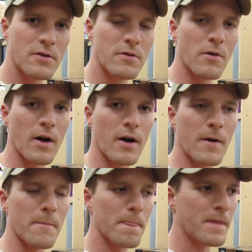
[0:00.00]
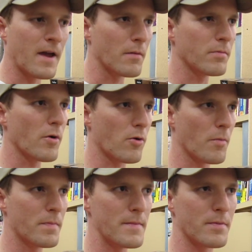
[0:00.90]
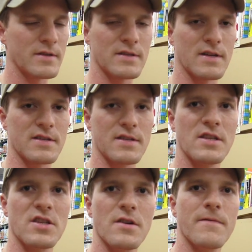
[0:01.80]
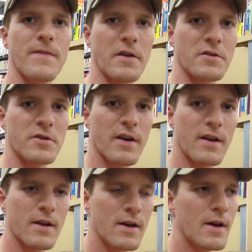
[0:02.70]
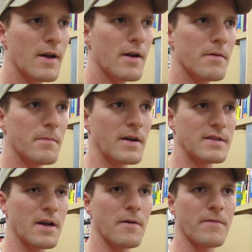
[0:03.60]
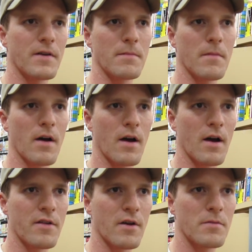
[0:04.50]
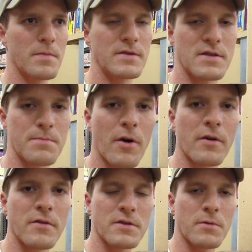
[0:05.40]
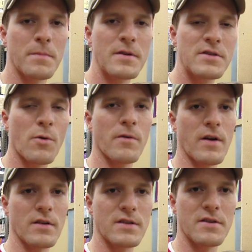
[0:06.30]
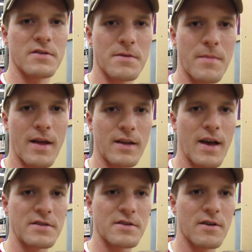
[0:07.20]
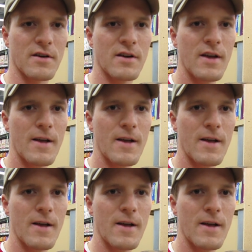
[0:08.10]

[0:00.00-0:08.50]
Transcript: to, uh, to help local people as an extension of fair trade. Myself and uh, the other business partners were Peace Corps volunteers in Madagascar.